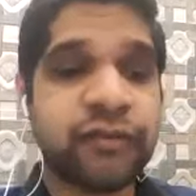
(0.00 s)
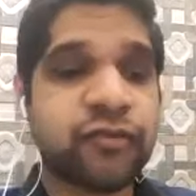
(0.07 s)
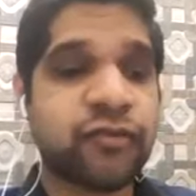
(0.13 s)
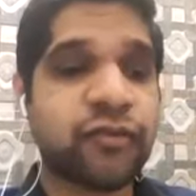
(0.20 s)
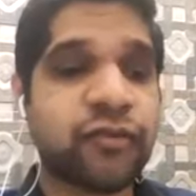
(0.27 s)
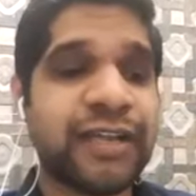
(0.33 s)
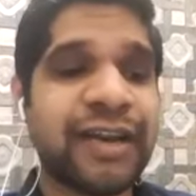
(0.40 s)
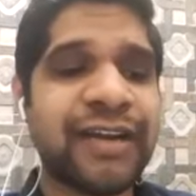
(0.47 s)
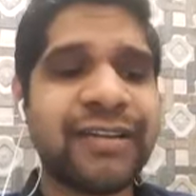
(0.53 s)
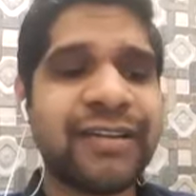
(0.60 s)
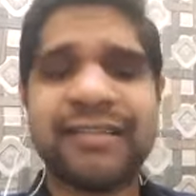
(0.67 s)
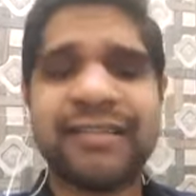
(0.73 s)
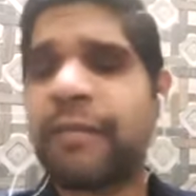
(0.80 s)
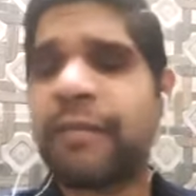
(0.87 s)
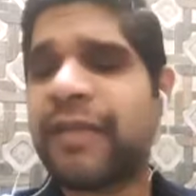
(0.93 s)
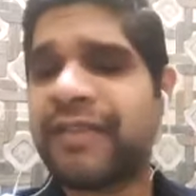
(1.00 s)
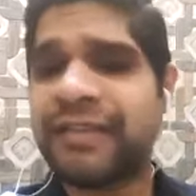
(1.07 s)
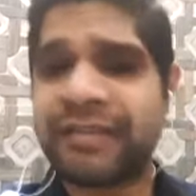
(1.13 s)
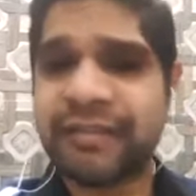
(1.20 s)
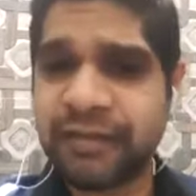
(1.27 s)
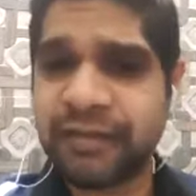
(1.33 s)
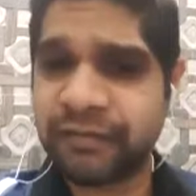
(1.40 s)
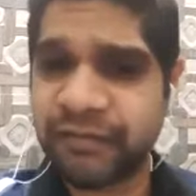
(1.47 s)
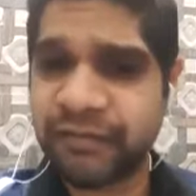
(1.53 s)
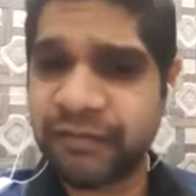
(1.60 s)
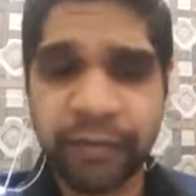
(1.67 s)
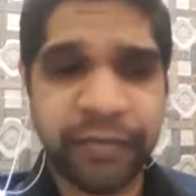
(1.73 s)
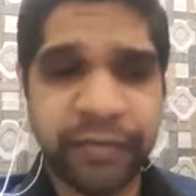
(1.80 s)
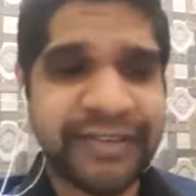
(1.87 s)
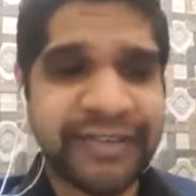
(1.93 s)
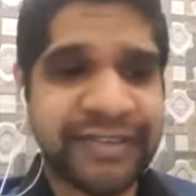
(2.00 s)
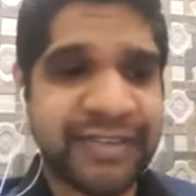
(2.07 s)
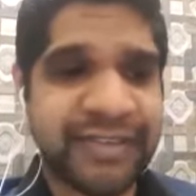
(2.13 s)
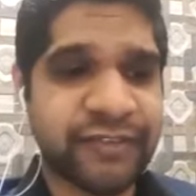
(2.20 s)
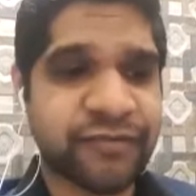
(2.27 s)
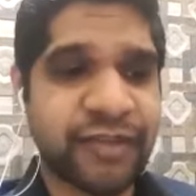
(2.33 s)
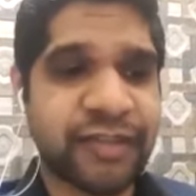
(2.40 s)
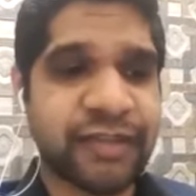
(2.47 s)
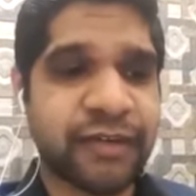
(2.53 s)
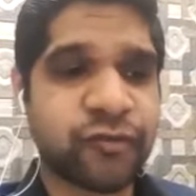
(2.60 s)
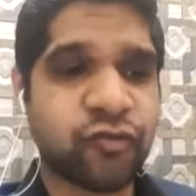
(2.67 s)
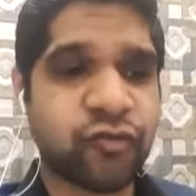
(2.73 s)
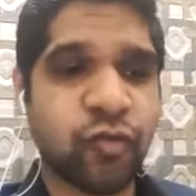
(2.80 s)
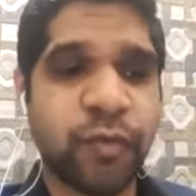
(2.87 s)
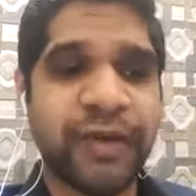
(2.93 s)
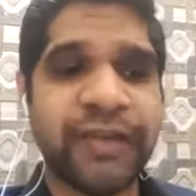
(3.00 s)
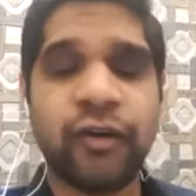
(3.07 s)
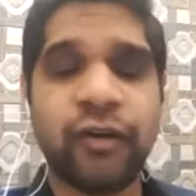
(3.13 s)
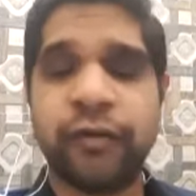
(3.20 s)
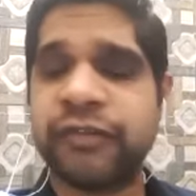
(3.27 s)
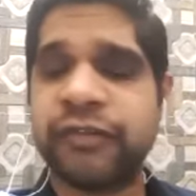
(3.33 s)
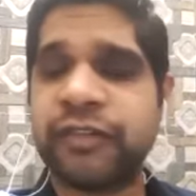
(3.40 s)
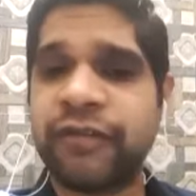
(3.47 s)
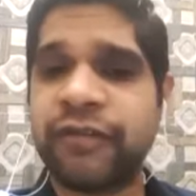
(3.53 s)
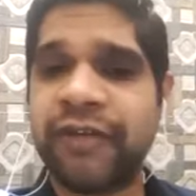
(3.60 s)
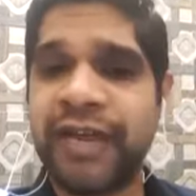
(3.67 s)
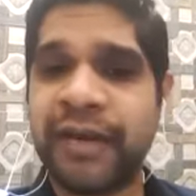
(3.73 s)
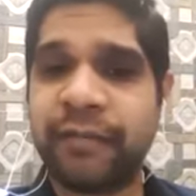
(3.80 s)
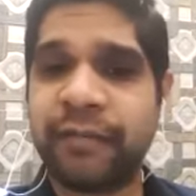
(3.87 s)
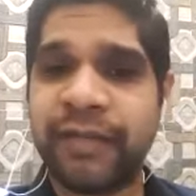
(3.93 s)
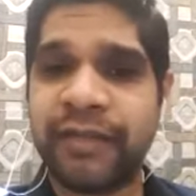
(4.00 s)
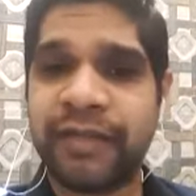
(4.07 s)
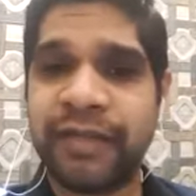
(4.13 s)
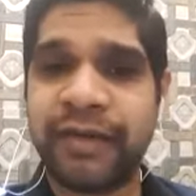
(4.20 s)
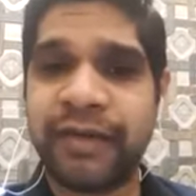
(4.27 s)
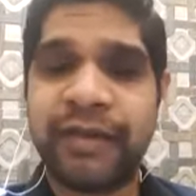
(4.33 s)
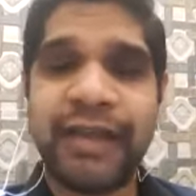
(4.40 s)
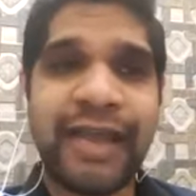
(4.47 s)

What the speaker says: So there are some other companies as well. There are so many options available there.